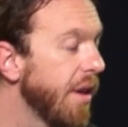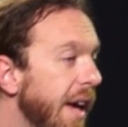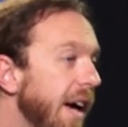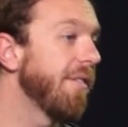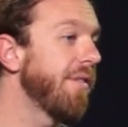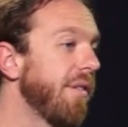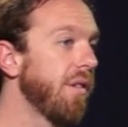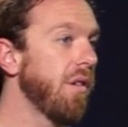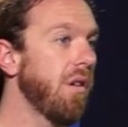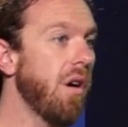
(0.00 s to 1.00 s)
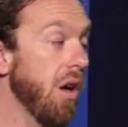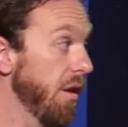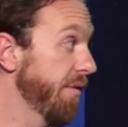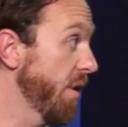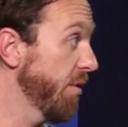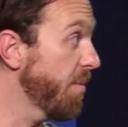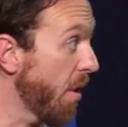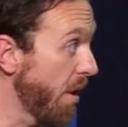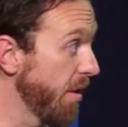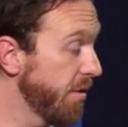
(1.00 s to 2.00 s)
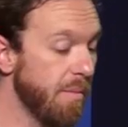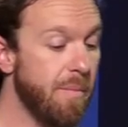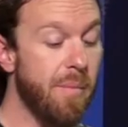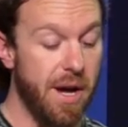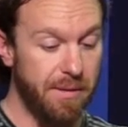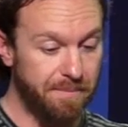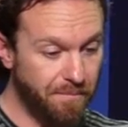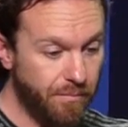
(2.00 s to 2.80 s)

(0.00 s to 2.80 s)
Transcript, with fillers: able to have all of those parts. But